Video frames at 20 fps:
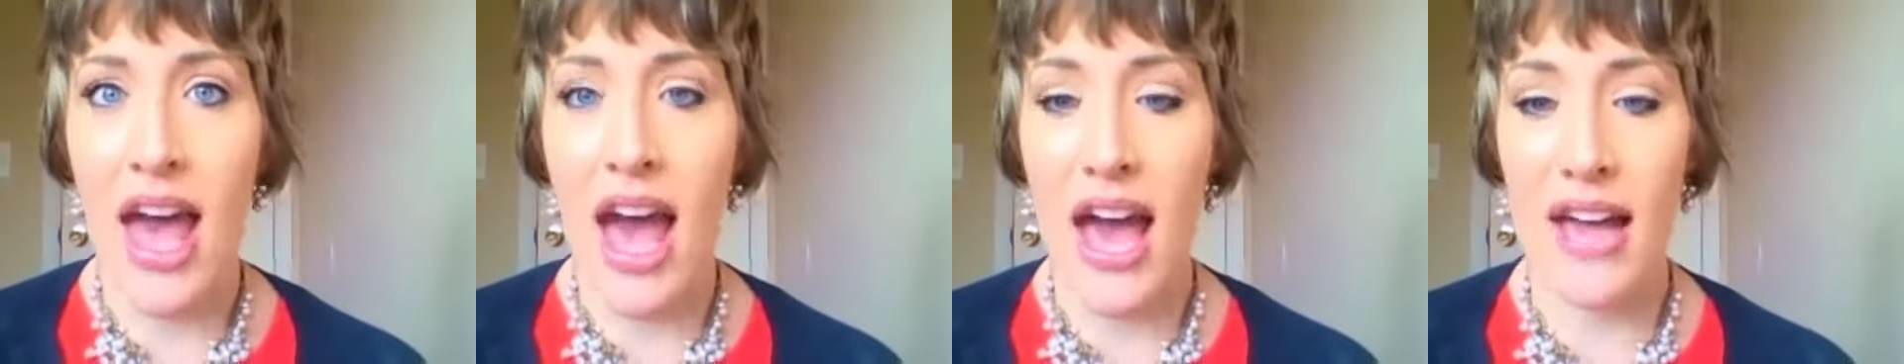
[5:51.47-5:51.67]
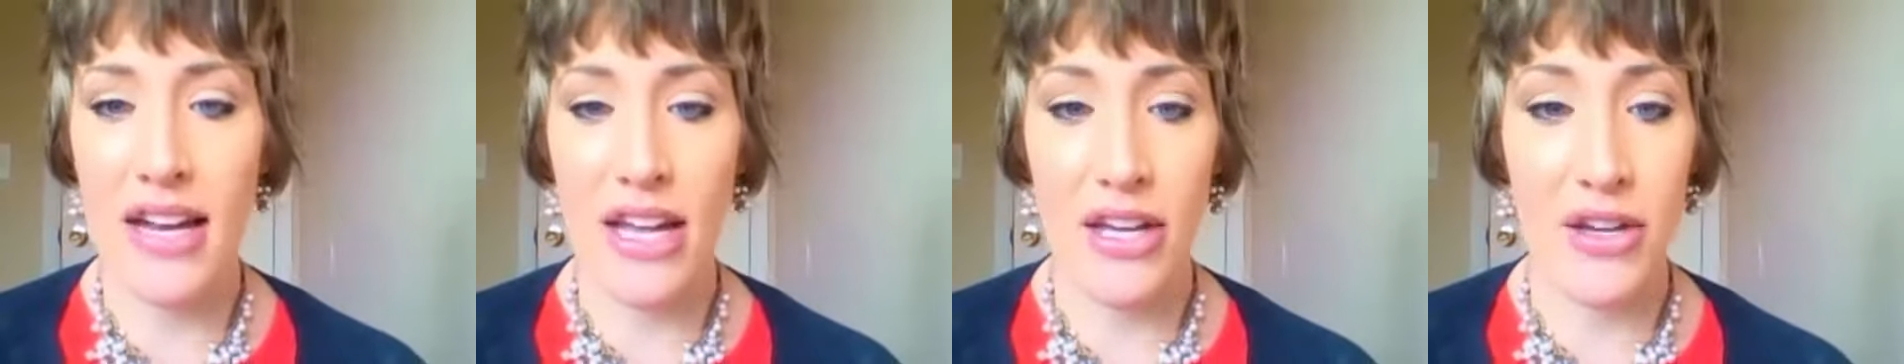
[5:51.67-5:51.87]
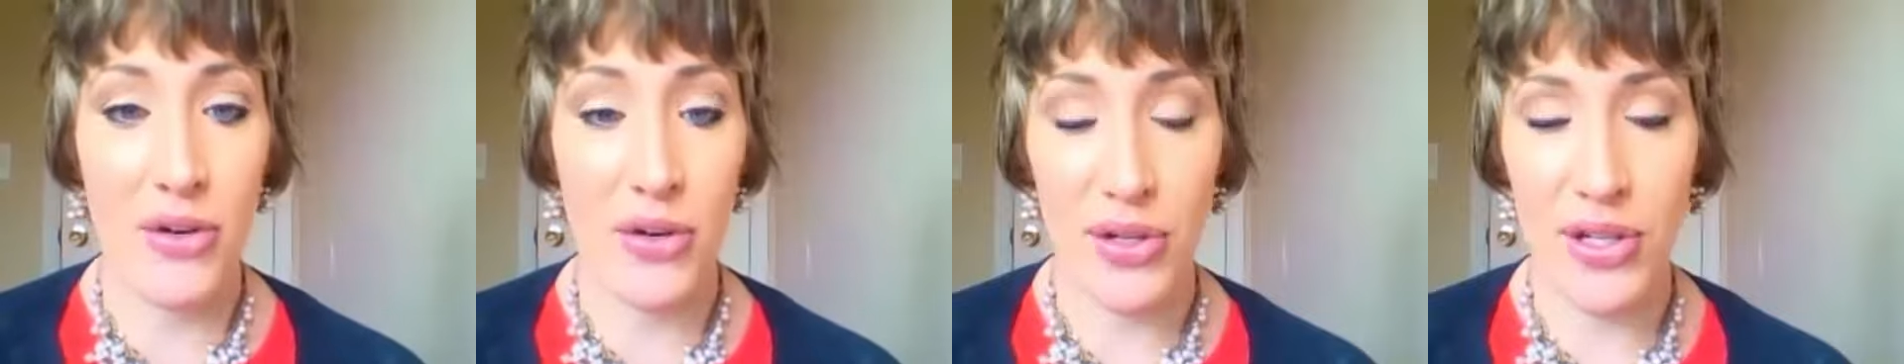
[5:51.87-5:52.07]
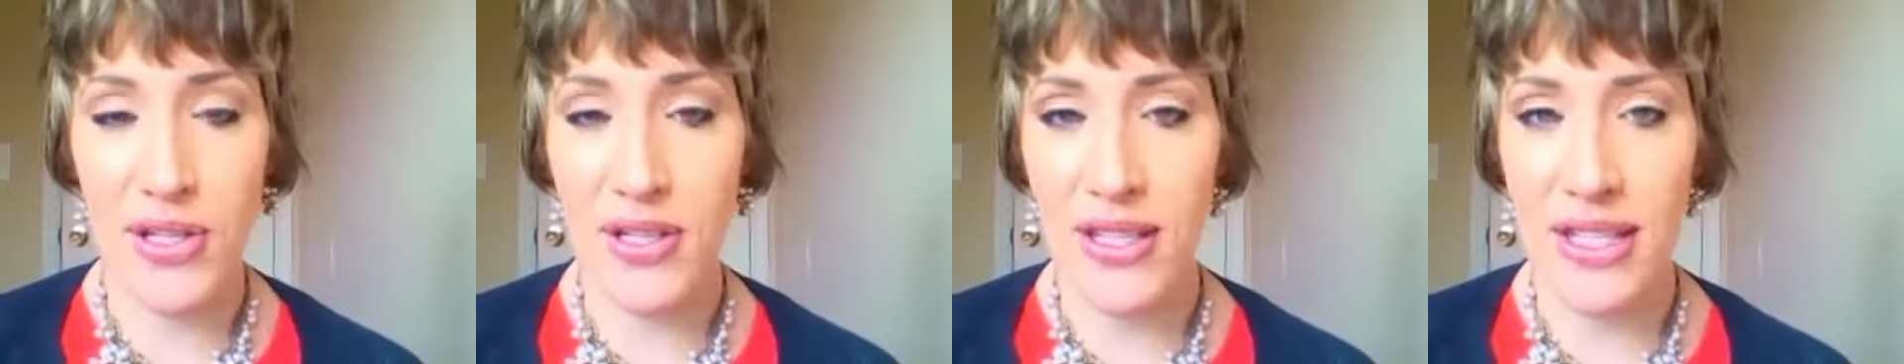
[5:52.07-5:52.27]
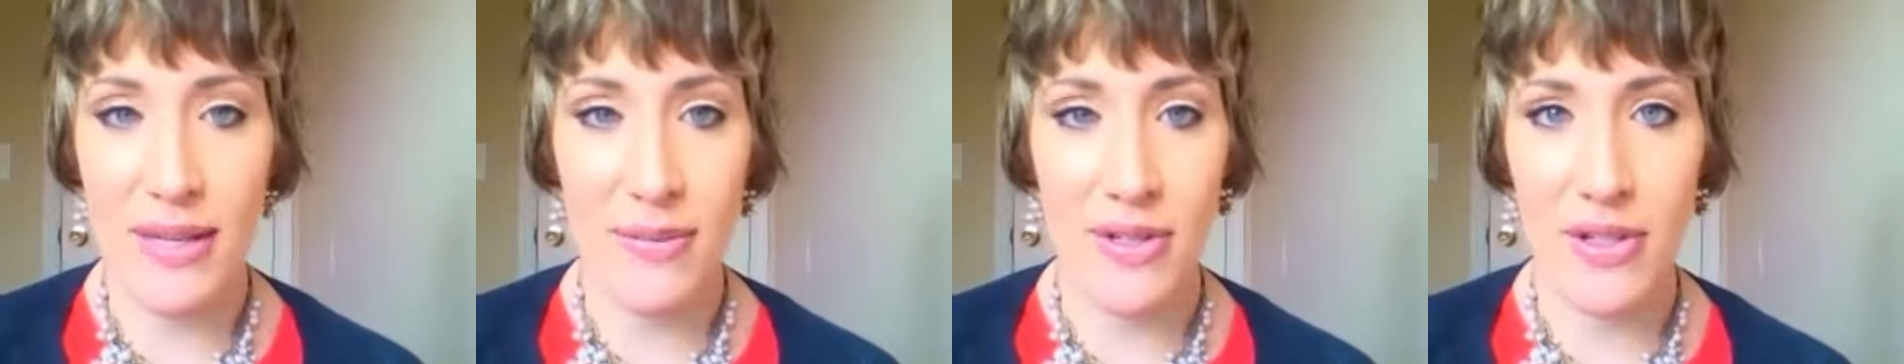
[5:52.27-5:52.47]
and I
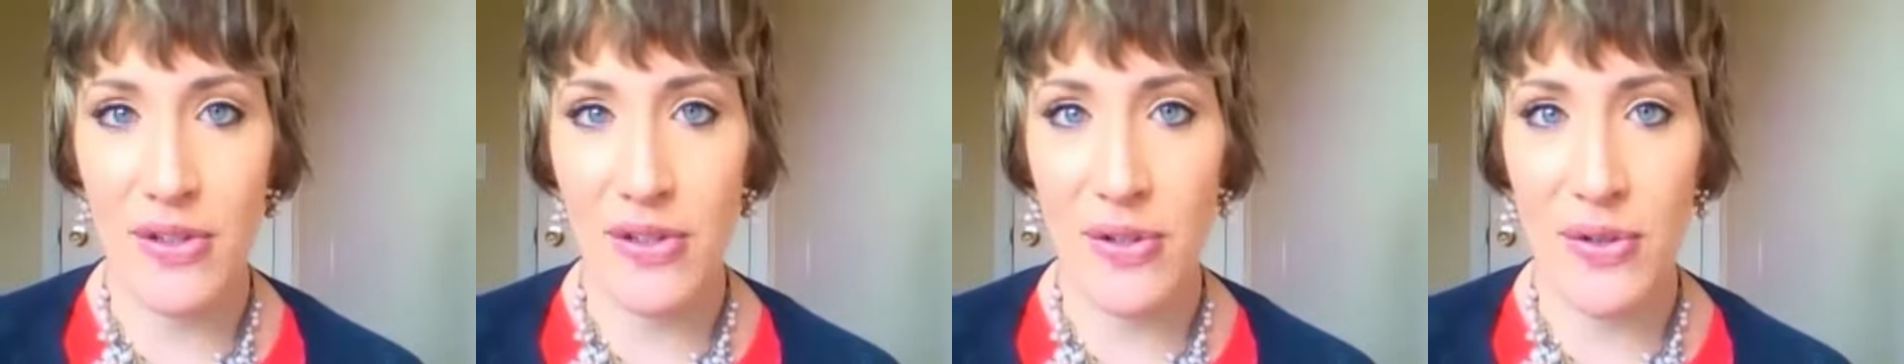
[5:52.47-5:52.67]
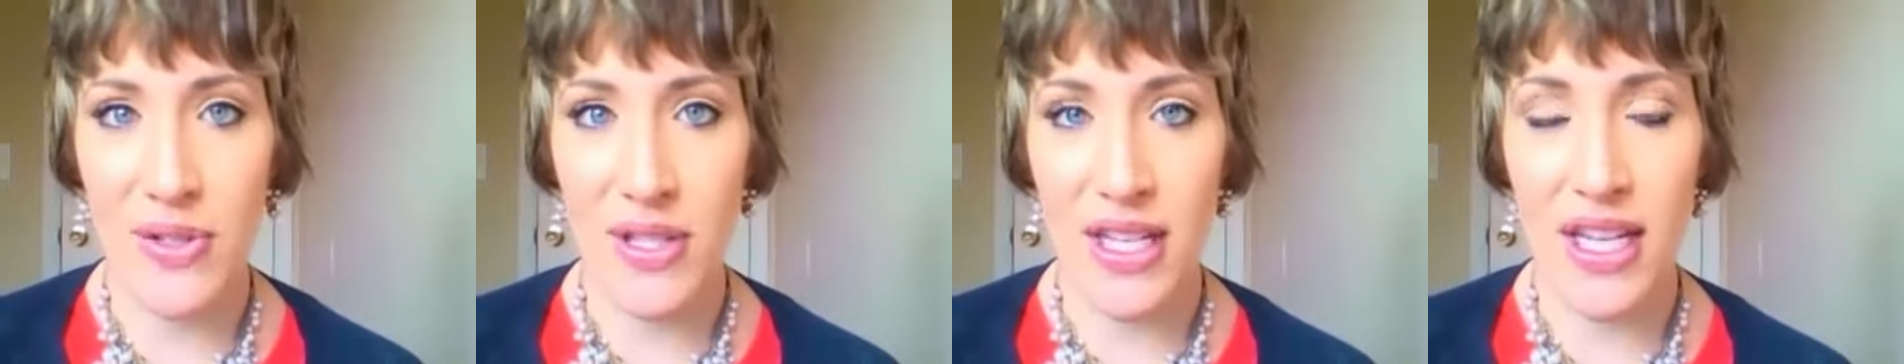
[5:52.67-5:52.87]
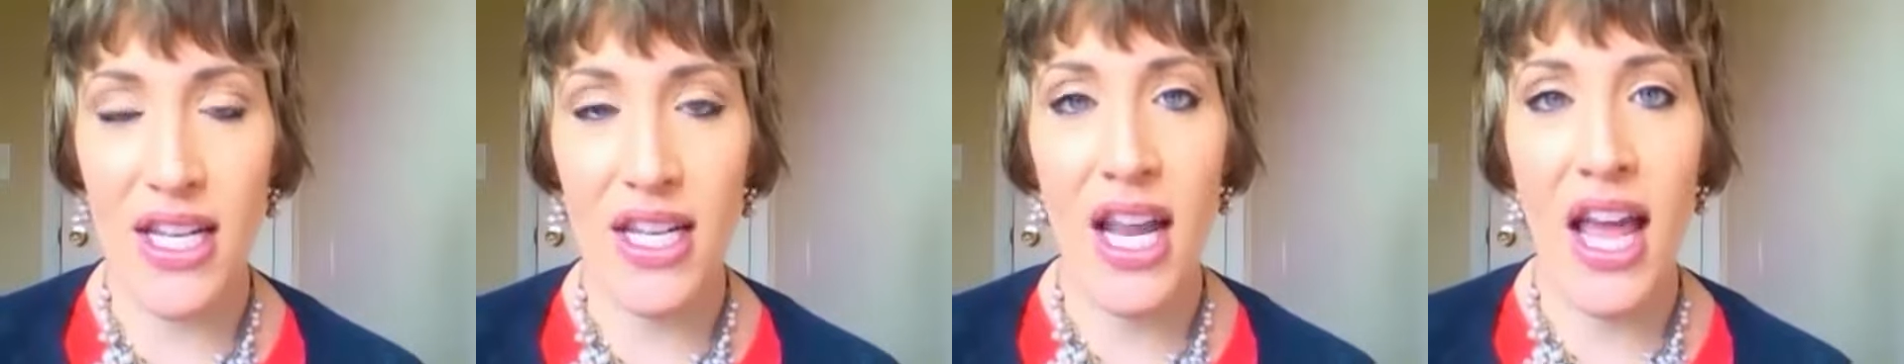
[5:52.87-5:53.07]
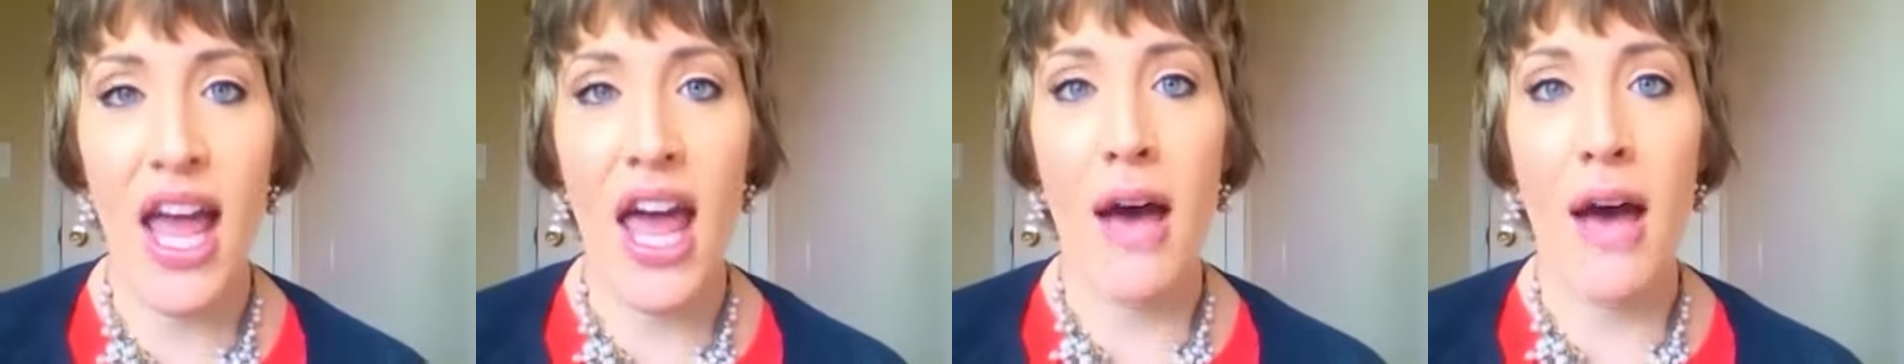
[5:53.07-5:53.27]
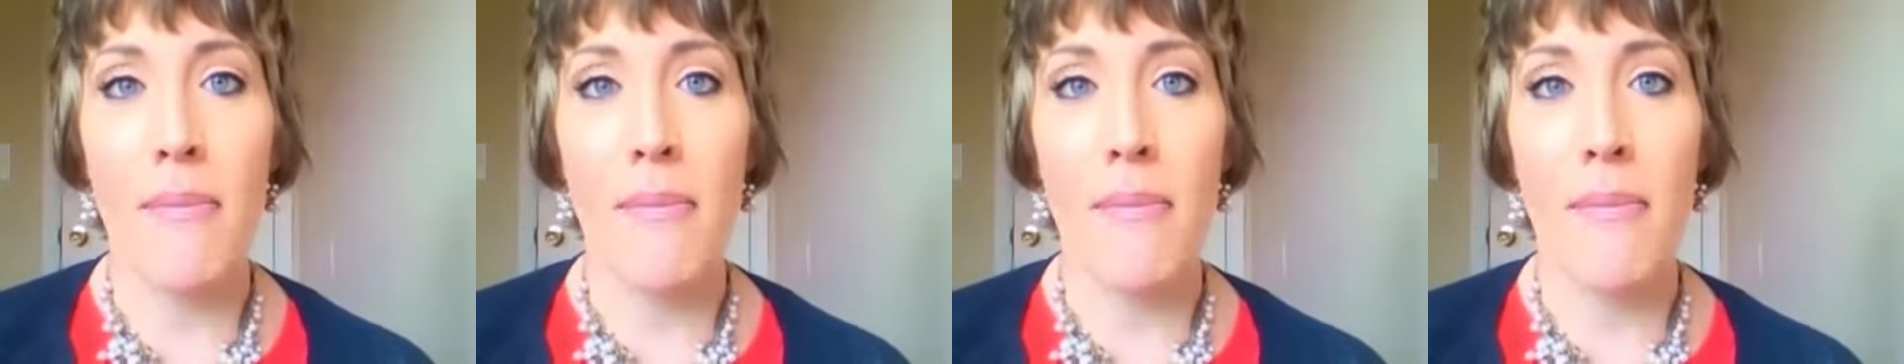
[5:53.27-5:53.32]
couldn't seem to lose it.